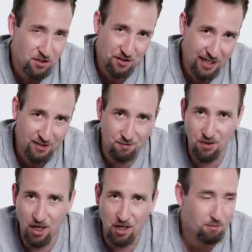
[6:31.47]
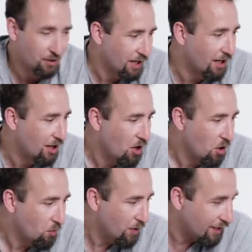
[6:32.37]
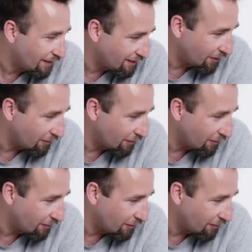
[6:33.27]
It just takes some time, but we'll get